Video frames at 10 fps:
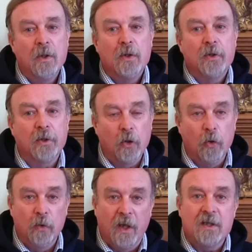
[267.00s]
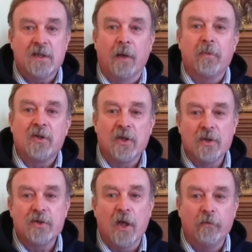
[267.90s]
The call
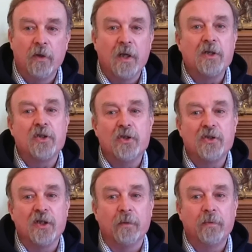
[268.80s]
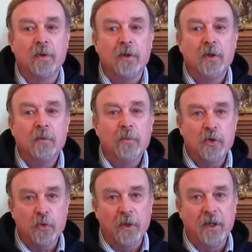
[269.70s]
establishes a relationship
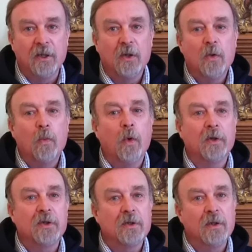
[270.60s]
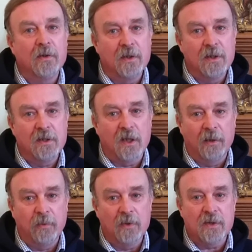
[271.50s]
between what the
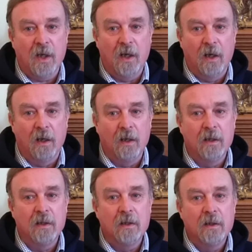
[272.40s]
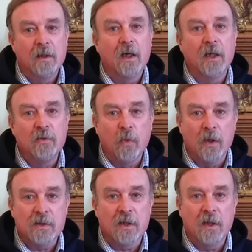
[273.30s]
disciples are and
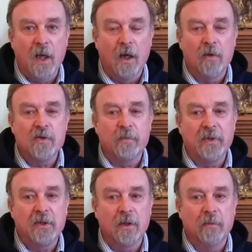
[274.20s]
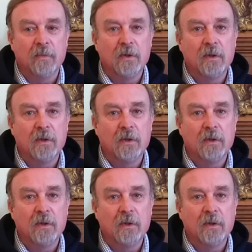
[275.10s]
what they are to become.